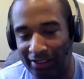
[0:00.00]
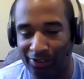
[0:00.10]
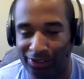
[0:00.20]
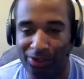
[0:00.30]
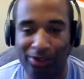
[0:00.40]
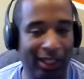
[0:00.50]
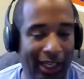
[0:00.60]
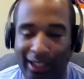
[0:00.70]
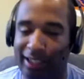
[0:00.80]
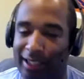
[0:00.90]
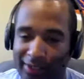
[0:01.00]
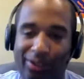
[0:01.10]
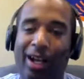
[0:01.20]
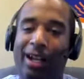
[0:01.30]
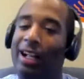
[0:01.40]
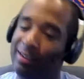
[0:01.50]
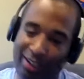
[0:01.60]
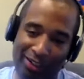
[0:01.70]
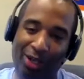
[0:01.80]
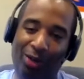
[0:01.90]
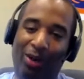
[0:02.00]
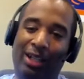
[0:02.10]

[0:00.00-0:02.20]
So you can't. So I said, you know what?